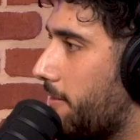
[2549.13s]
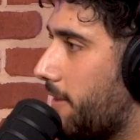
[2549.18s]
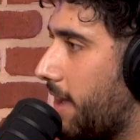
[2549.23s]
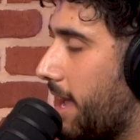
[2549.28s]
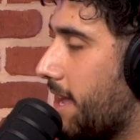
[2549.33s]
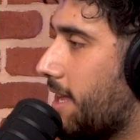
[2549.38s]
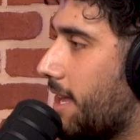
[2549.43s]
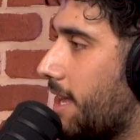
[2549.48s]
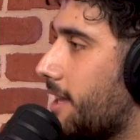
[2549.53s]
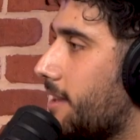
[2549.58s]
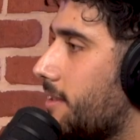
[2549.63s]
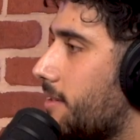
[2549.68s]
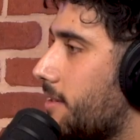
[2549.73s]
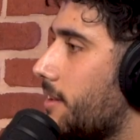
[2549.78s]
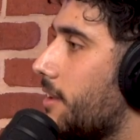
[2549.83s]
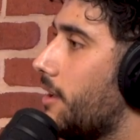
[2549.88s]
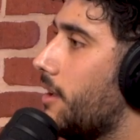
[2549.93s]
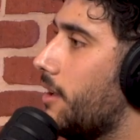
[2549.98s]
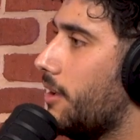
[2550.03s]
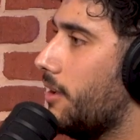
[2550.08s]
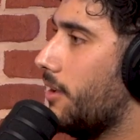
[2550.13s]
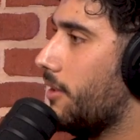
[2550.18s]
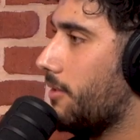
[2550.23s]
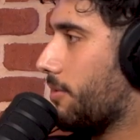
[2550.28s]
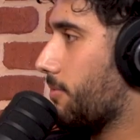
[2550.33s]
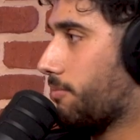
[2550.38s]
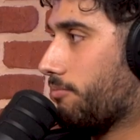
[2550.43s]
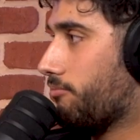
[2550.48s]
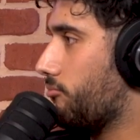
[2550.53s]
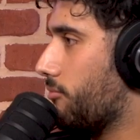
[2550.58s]
Hey, kids.
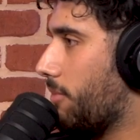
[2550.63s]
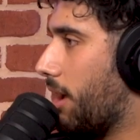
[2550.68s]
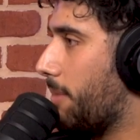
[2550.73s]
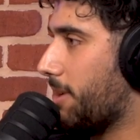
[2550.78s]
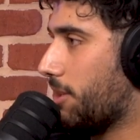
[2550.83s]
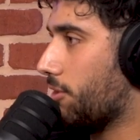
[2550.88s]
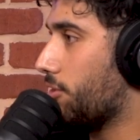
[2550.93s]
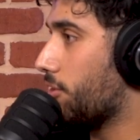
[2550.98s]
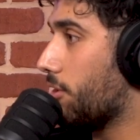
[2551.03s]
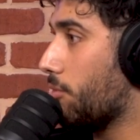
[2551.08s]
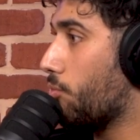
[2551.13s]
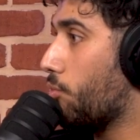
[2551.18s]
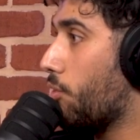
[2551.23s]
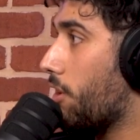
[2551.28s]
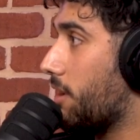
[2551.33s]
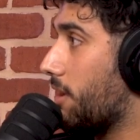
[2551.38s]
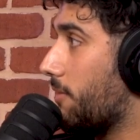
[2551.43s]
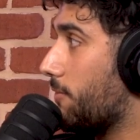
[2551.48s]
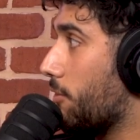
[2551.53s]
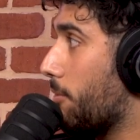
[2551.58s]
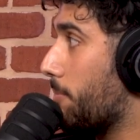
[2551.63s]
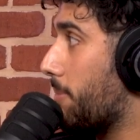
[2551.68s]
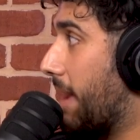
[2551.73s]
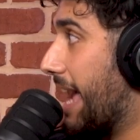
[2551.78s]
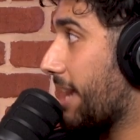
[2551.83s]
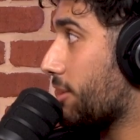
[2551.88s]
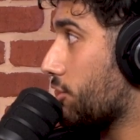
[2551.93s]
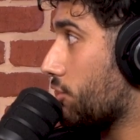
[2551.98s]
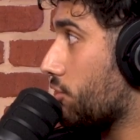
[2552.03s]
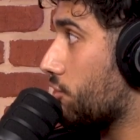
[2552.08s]
I mean, you can work if your
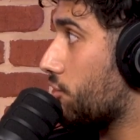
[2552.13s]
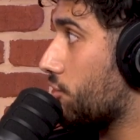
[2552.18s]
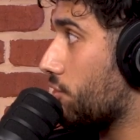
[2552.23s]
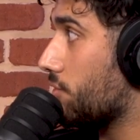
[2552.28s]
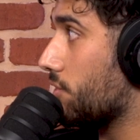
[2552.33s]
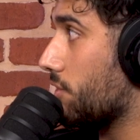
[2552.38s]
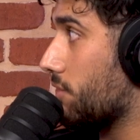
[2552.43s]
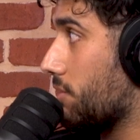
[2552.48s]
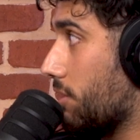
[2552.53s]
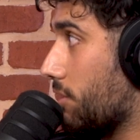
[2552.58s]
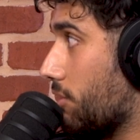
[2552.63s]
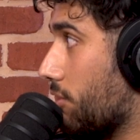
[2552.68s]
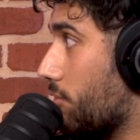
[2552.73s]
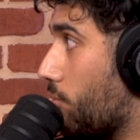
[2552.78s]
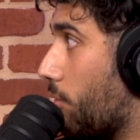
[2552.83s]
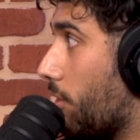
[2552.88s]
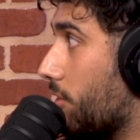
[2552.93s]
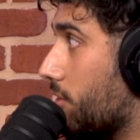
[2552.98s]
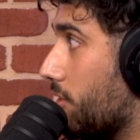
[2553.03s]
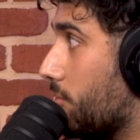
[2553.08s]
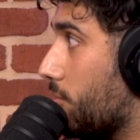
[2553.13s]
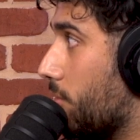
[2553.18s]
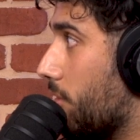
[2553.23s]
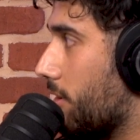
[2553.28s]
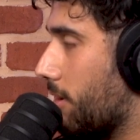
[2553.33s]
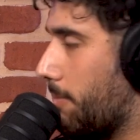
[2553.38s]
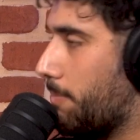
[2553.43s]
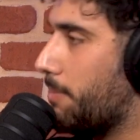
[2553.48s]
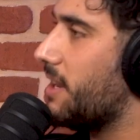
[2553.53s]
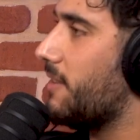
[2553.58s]
passion chooses that you want to
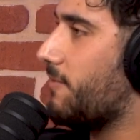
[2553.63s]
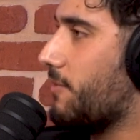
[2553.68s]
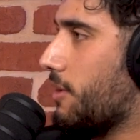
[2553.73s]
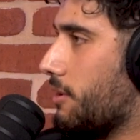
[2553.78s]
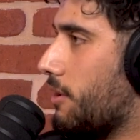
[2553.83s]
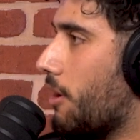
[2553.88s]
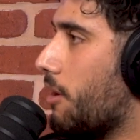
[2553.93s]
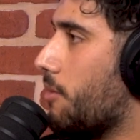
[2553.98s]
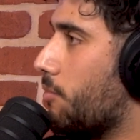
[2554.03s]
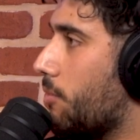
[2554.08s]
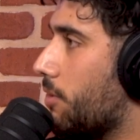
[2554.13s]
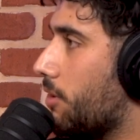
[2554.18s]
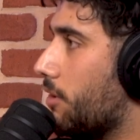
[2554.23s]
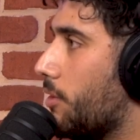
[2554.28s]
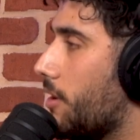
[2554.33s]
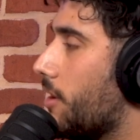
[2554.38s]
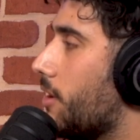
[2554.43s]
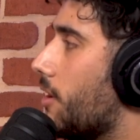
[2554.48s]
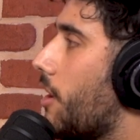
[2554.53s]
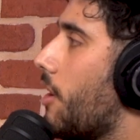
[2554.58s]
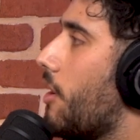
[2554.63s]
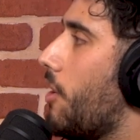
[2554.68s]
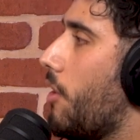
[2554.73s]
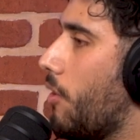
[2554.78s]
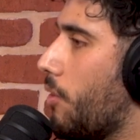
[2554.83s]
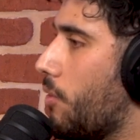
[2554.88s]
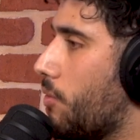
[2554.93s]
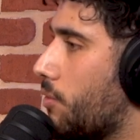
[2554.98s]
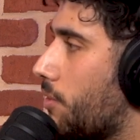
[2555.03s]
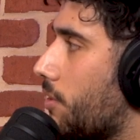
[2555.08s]
work, but if you don't want to work,
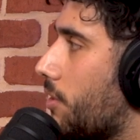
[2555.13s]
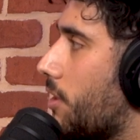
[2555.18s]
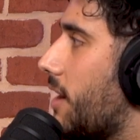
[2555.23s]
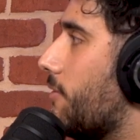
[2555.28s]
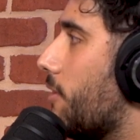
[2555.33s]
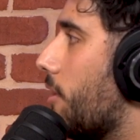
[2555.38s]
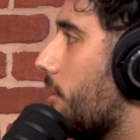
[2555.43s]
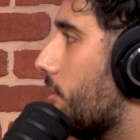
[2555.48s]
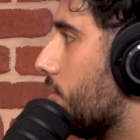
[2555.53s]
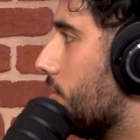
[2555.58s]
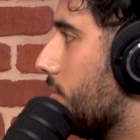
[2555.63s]
all good, I've got